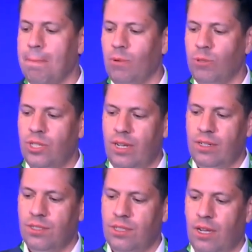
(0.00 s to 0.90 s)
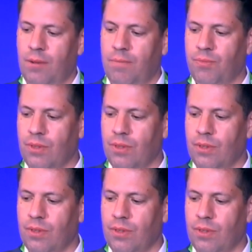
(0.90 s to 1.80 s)
which is
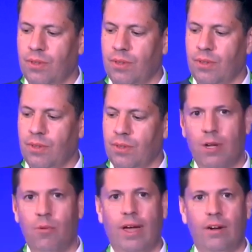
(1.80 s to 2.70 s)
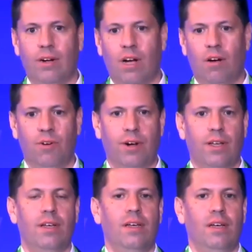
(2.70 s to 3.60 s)
in the spring, we had uncovered
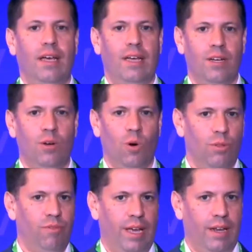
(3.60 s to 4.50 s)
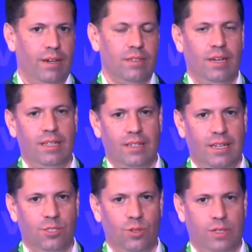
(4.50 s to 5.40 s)
a gold vein in the
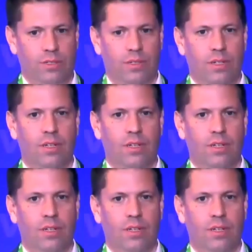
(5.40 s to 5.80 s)
district.